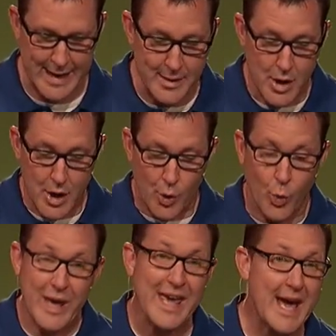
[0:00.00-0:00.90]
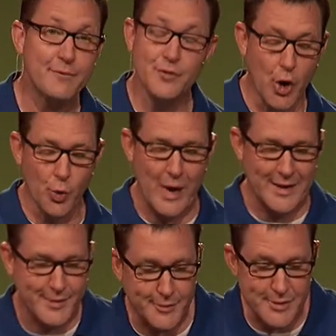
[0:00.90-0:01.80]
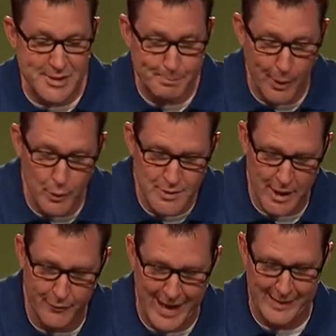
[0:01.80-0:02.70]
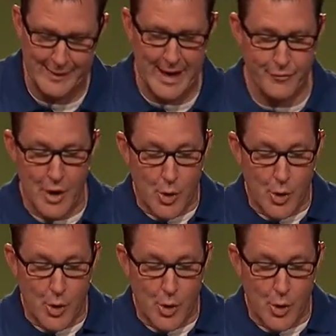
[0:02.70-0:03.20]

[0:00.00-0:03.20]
and we have no right to dispose of that life,